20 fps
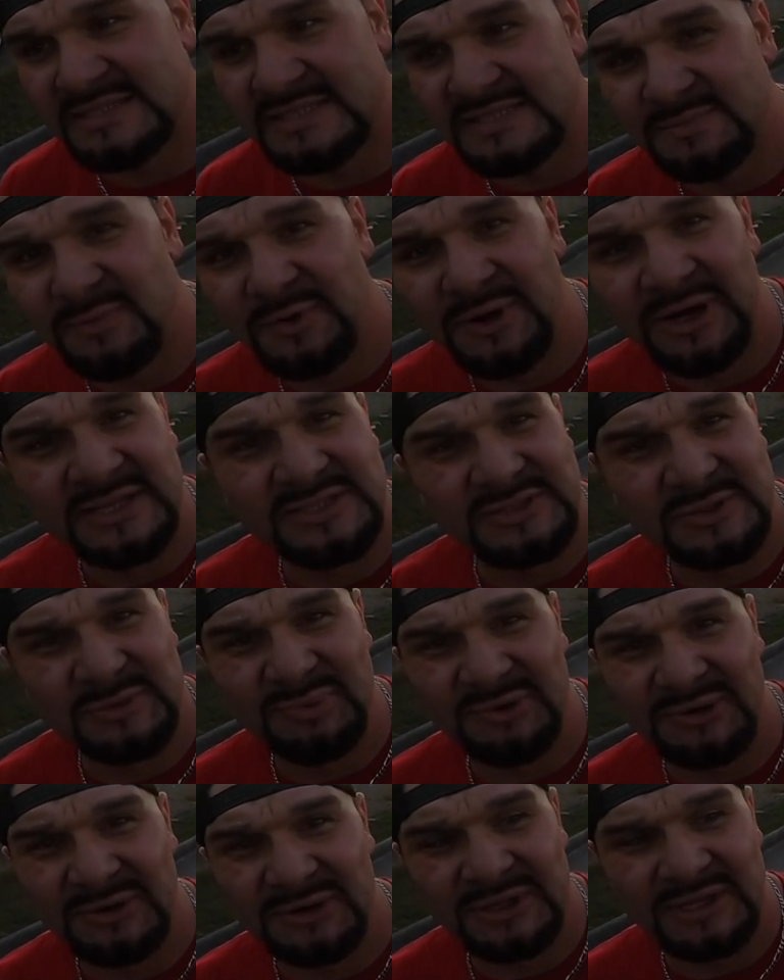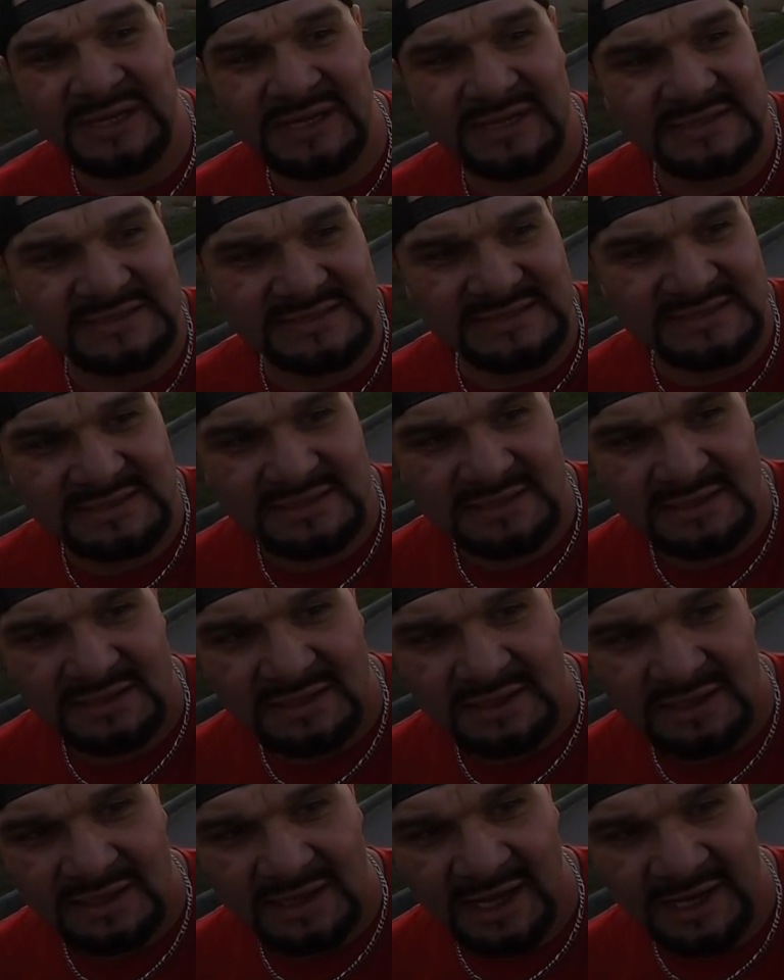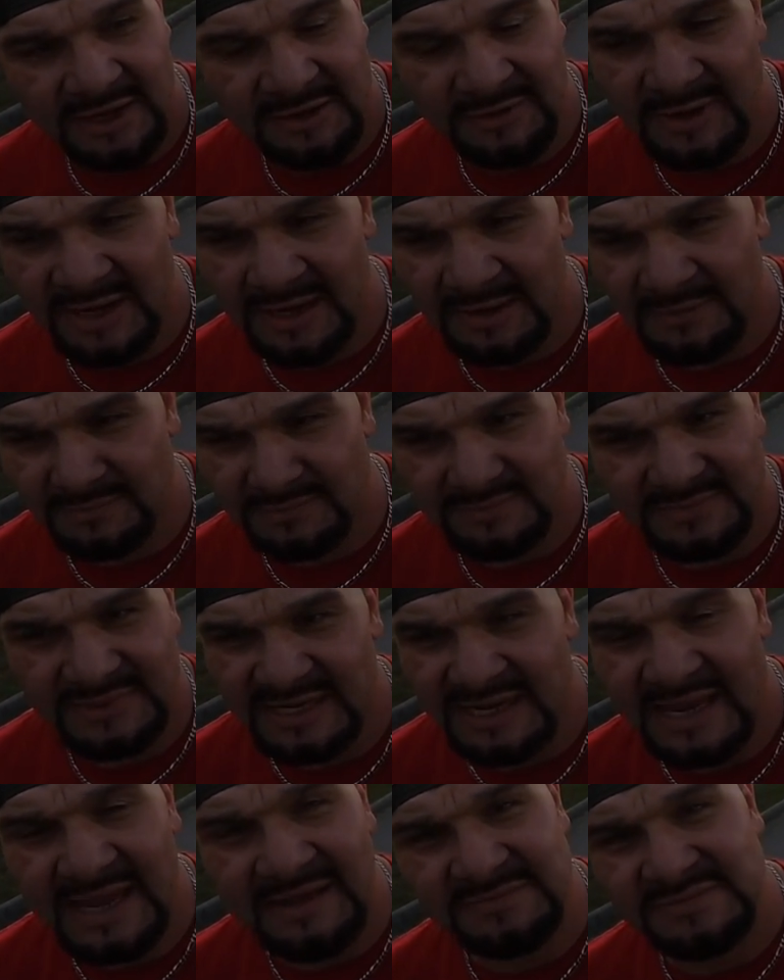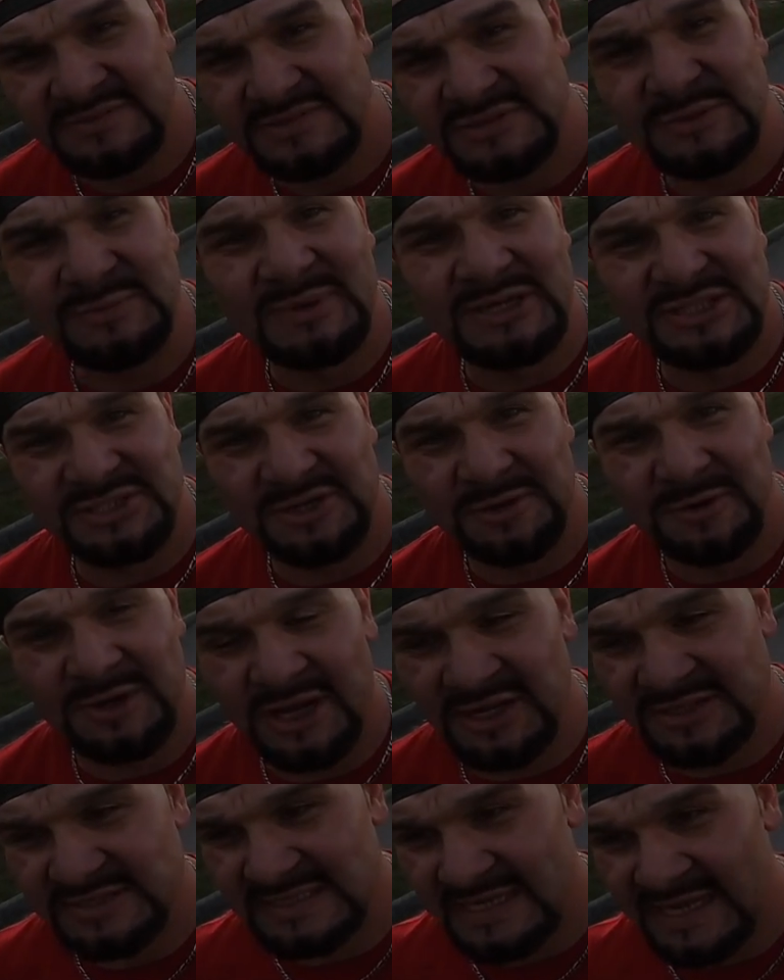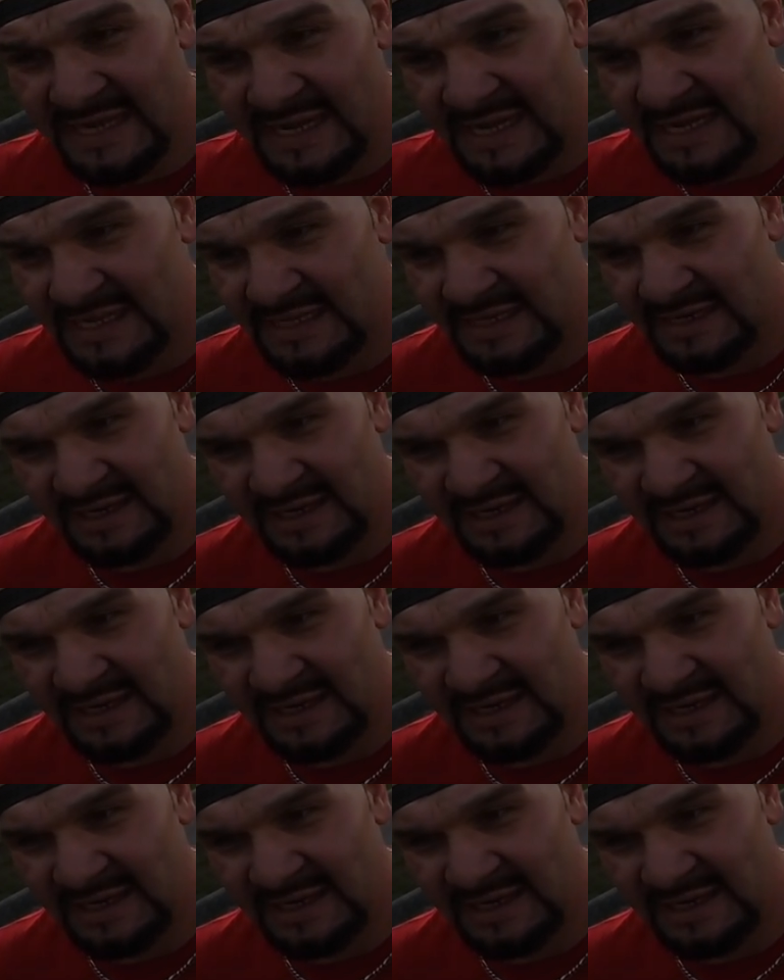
this morning super early, because I knew I didn't have too much going on today, and